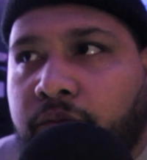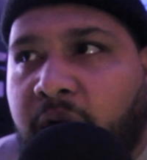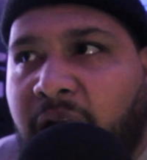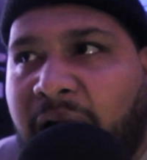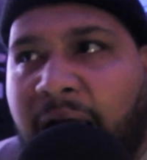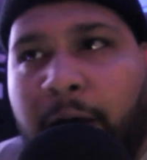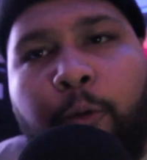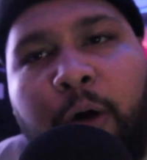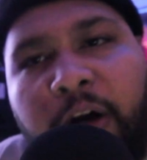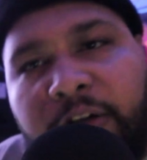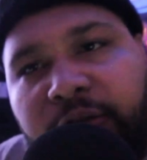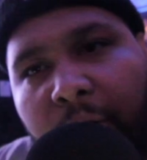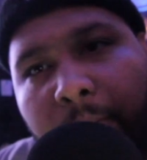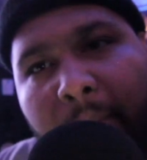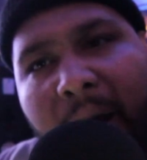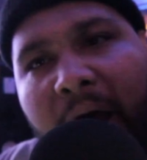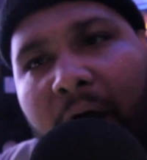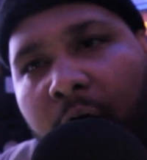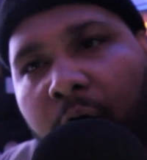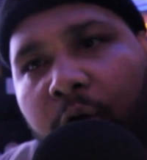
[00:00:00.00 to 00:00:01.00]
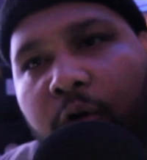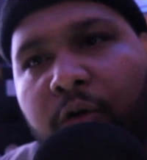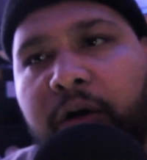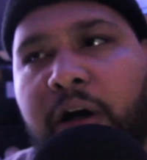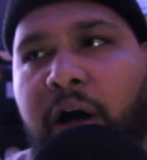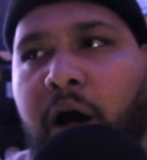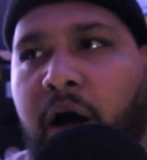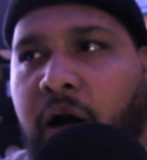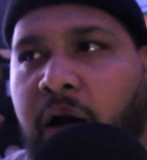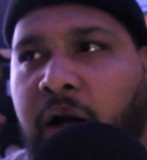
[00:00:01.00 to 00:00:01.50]
I worked on my own
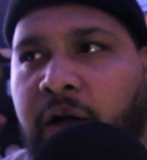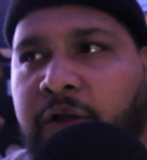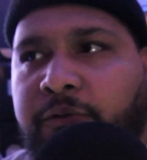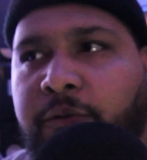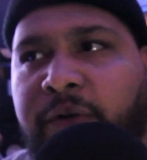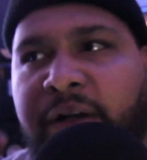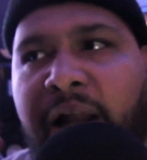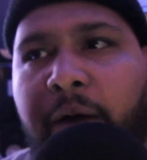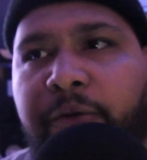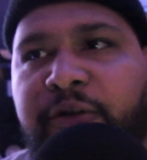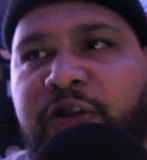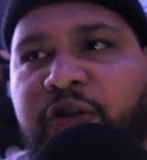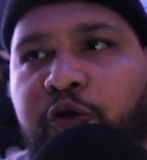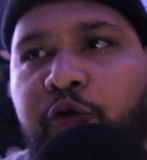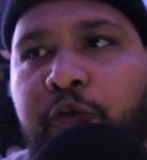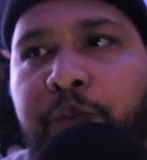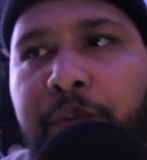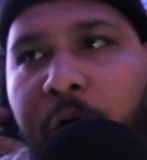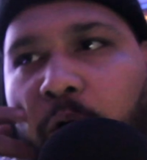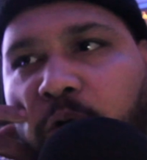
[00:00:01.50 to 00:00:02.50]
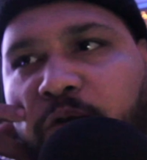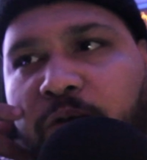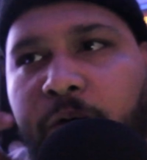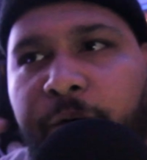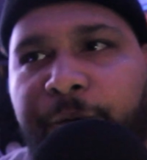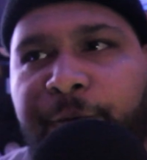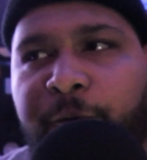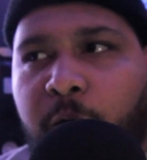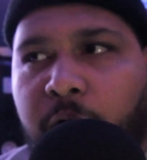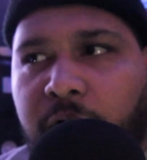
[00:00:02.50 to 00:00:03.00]
cars when I was too broke to
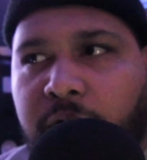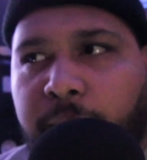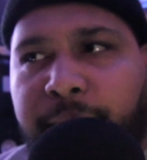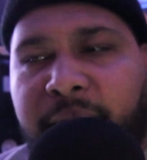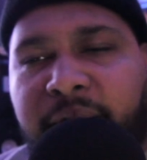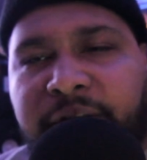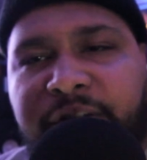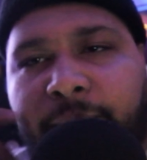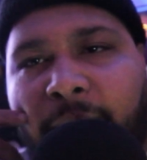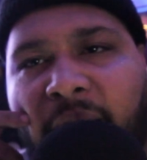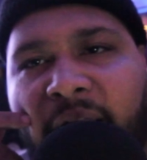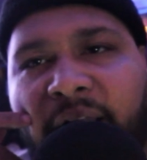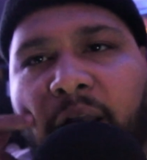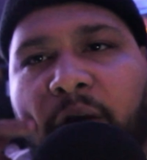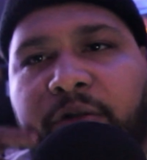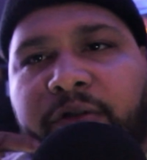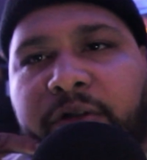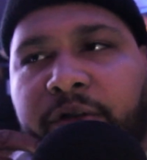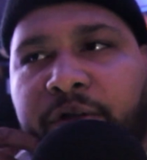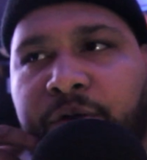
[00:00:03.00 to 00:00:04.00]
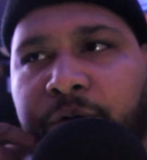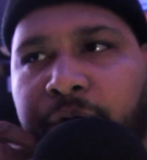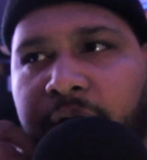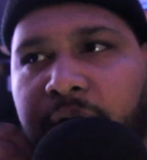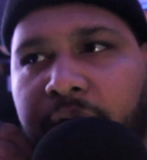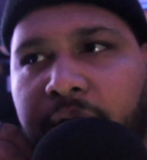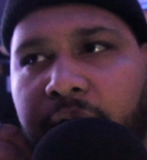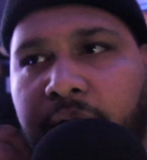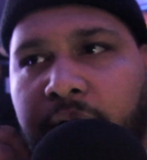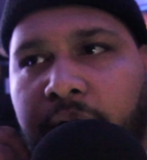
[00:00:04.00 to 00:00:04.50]
afford to pay somebody else to do
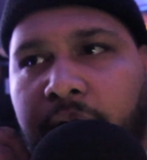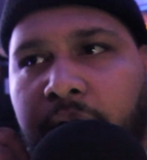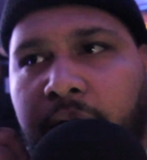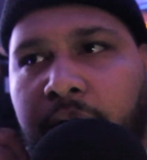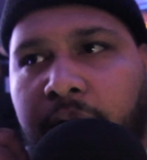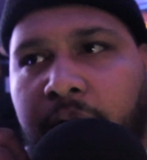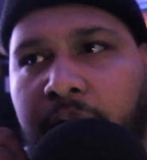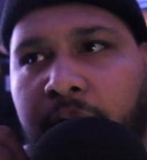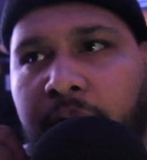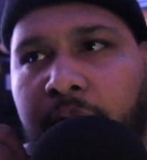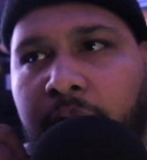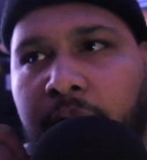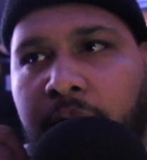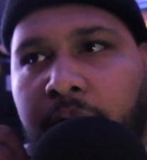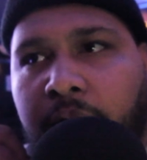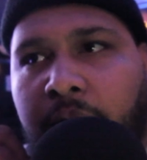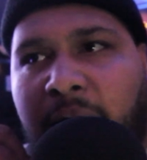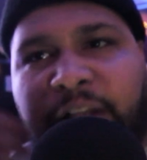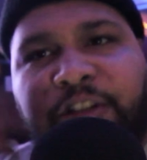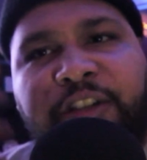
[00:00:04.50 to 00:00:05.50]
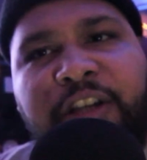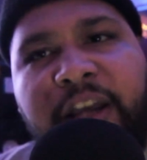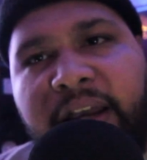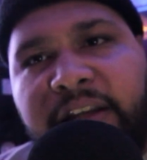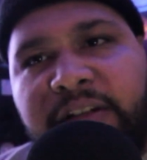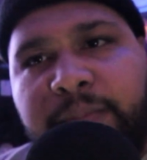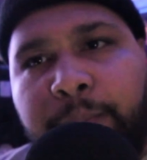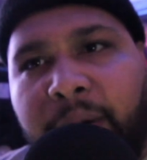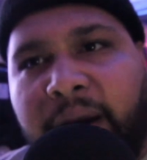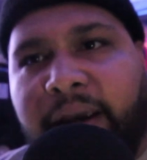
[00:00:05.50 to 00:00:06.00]
it. I
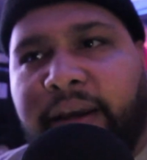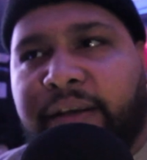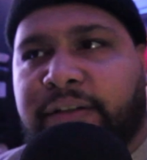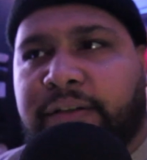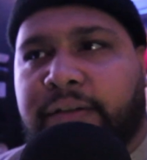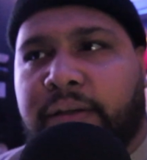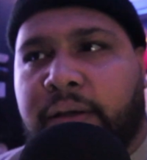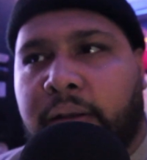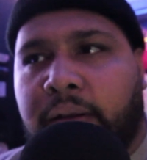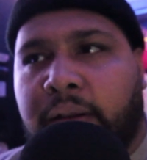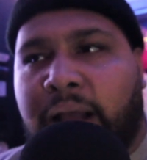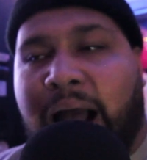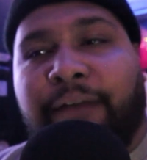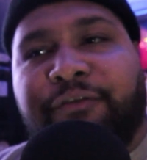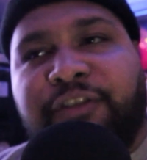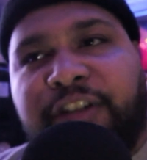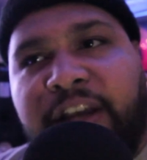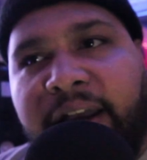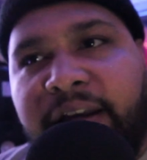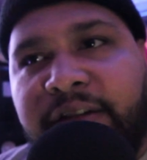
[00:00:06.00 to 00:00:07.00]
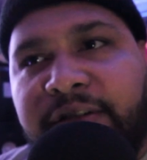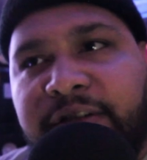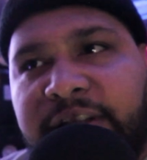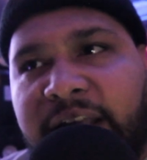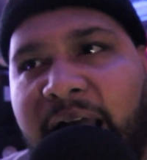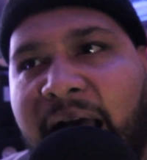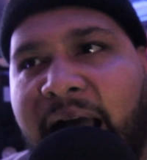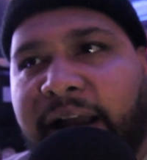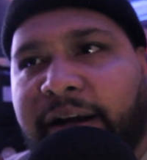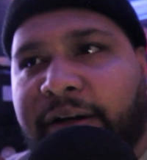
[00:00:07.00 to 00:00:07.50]
changed brakes. I've changed
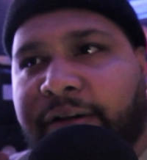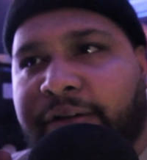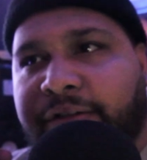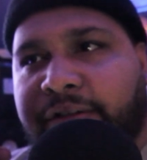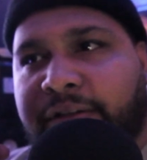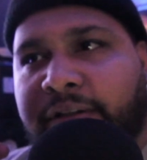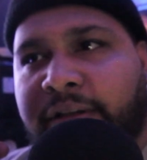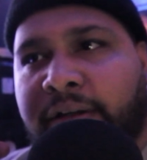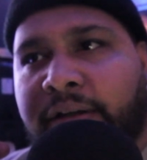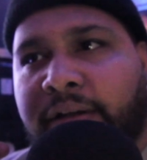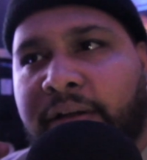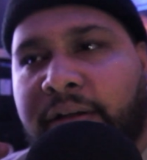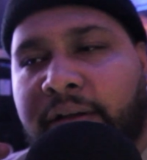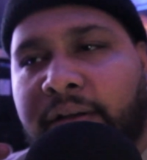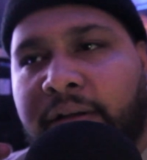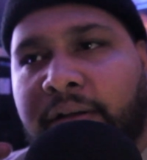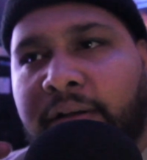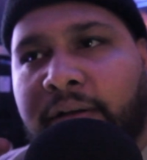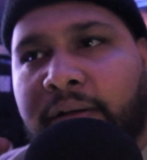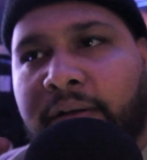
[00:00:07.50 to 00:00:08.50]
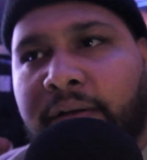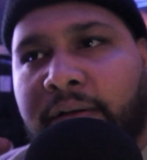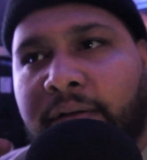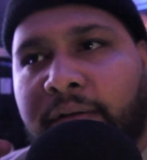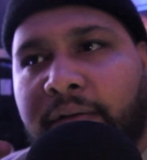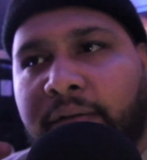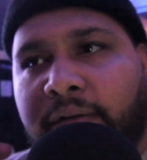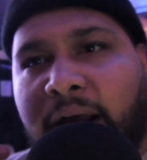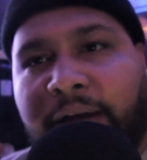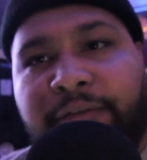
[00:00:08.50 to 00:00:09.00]
tires.
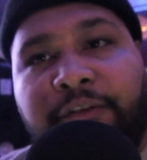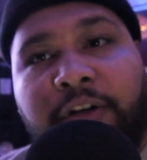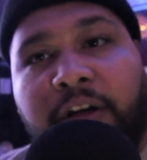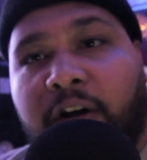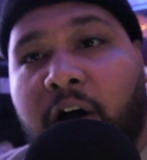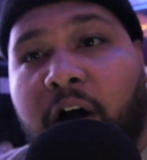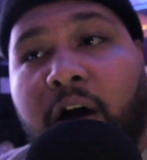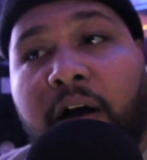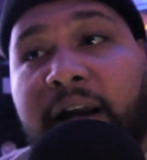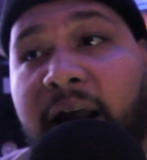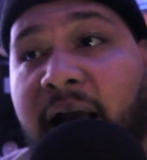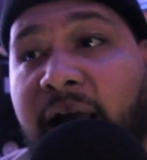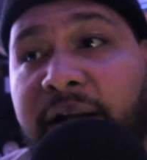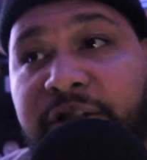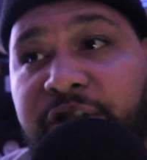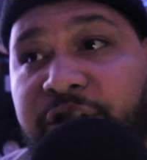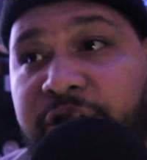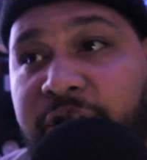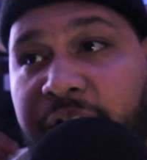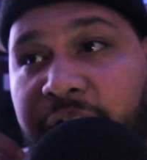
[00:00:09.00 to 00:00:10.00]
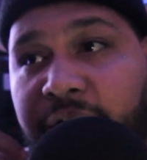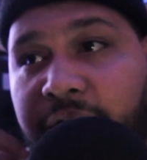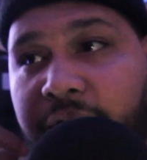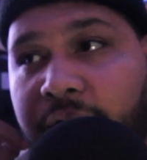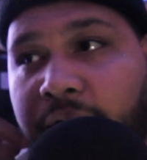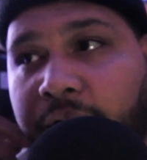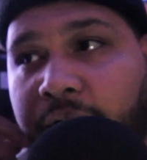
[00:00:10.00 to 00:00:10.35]
I've done all kind of shit.